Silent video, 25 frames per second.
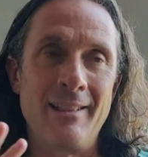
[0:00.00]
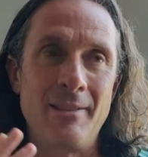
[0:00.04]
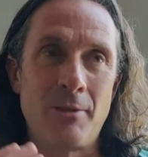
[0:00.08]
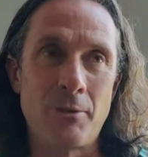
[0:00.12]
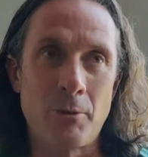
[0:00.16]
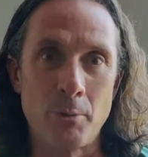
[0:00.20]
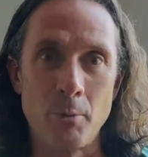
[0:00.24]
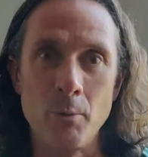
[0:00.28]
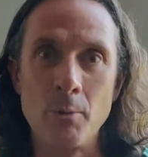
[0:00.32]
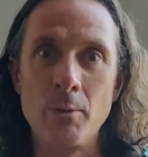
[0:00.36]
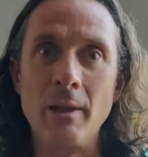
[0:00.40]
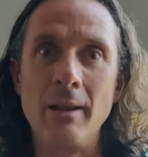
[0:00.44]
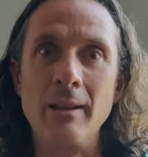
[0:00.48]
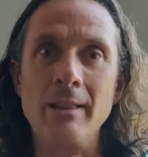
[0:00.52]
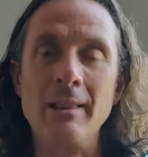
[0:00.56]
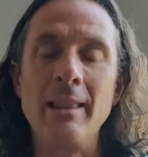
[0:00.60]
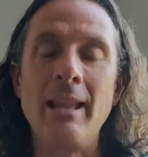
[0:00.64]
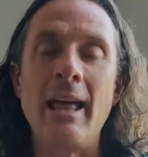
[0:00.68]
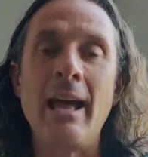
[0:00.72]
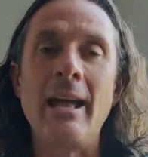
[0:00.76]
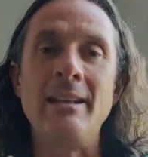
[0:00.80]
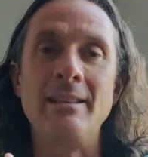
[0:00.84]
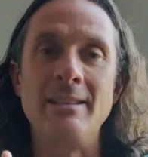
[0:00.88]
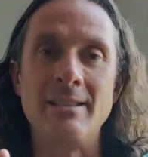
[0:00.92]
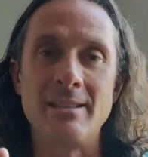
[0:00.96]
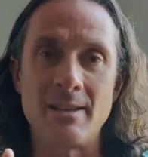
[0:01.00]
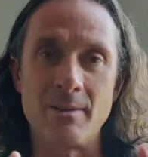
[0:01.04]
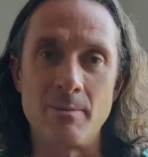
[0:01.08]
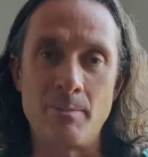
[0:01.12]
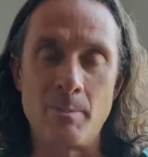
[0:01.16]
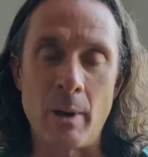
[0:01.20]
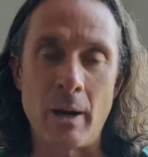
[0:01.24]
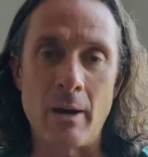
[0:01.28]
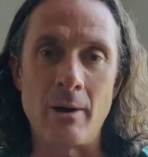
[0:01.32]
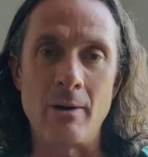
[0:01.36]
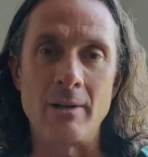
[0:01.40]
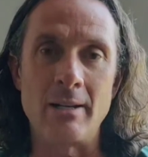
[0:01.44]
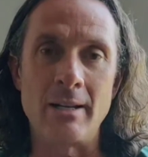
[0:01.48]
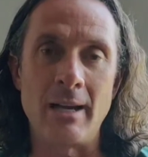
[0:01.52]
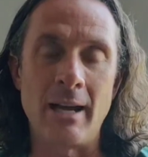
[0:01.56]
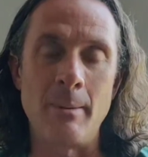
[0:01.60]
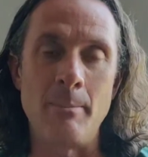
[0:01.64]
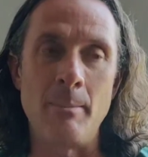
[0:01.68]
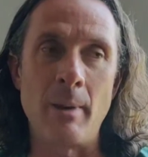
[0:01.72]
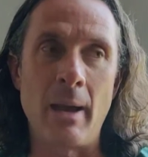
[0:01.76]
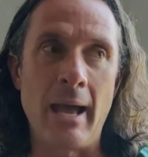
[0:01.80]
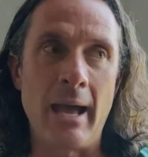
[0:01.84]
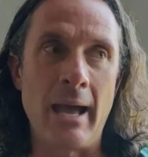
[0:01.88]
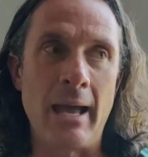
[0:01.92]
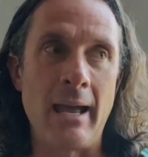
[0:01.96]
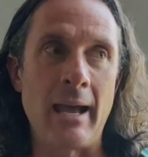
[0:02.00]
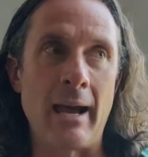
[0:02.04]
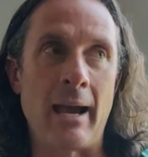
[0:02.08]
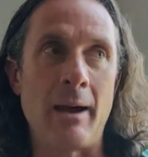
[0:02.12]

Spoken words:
through the lens of paradigm A.